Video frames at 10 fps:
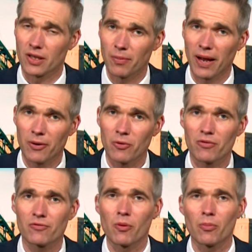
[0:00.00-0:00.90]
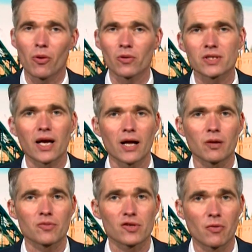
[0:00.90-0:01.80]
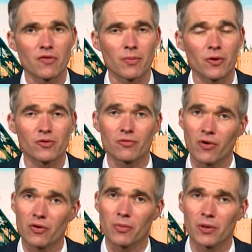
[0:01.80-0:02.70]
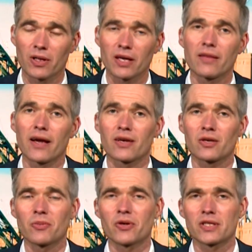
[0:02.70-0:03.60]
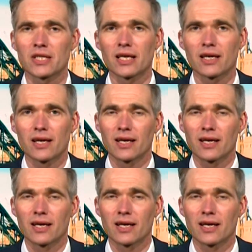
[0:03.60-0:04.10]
the power of football to help some of the most vulnerable in their community.